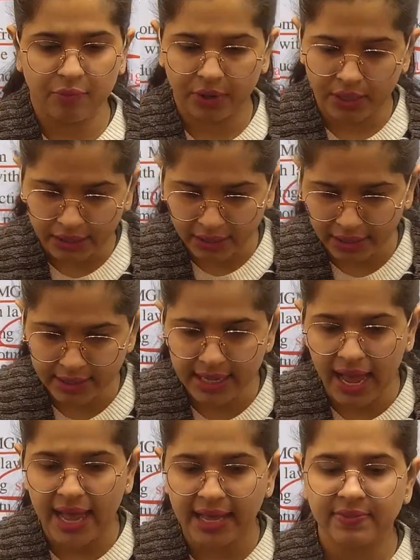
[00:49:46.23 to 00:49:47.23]
workers
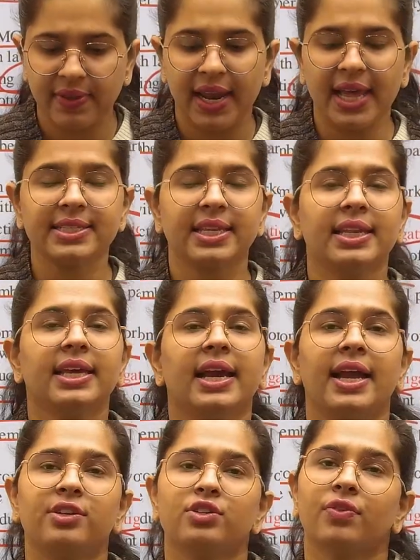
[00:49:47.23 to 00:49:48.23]
as well as any
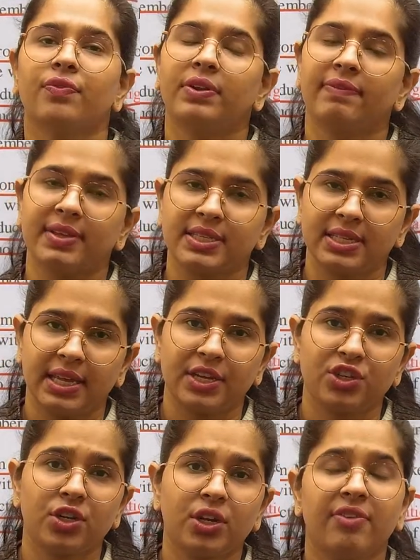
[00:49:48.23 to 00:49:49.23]
kinds of
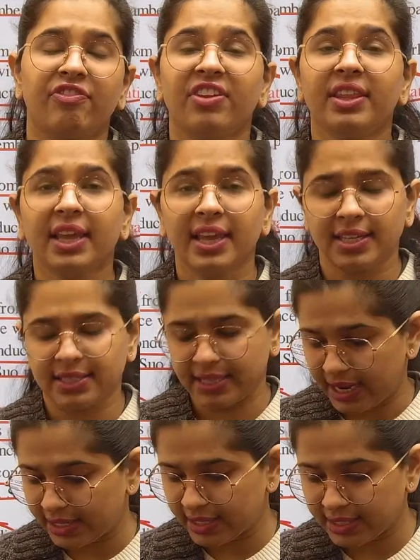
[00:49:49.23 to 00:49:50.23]
investigation if he thinks
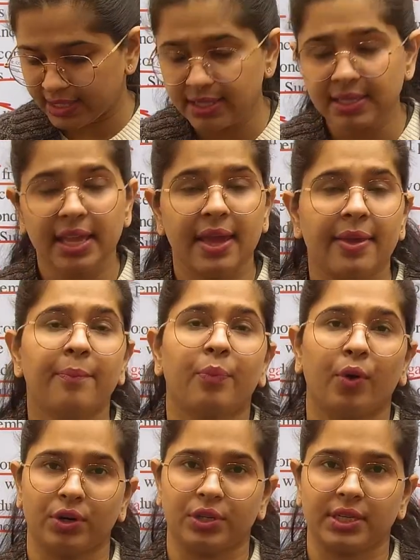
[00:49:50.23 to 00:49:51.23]
that this is
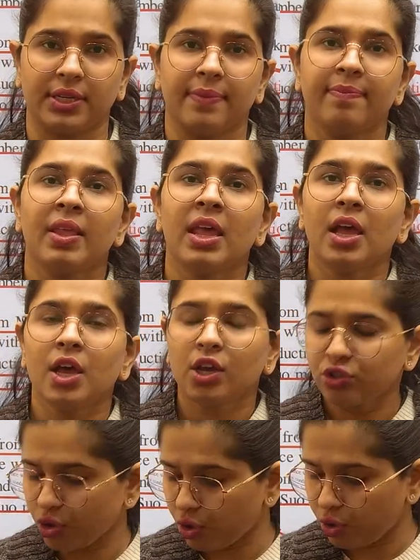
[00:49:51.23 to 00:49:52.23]
important.
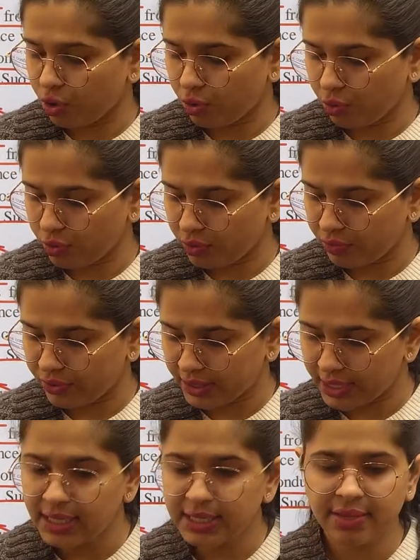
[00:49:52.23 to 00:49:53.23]
So
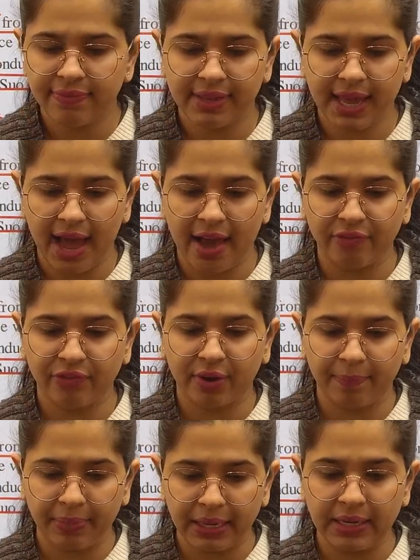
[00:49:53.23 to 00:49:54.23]
with this, we have
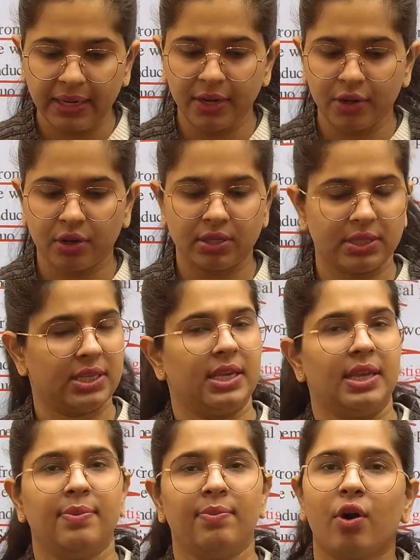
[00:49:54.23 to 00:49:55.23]
completed your
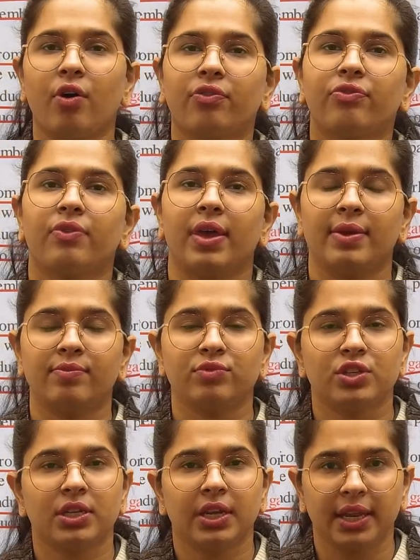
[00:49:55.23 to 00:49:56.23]
scheme of
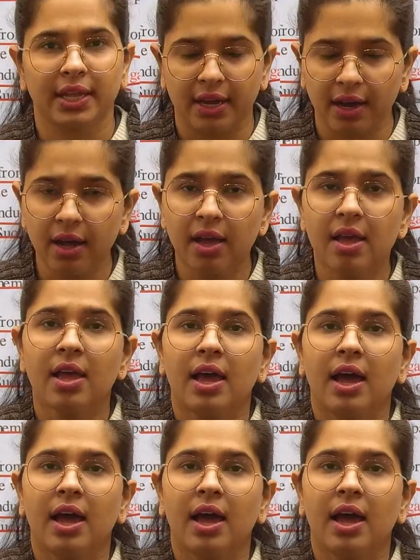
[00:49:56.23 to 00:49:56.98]
MG Narega.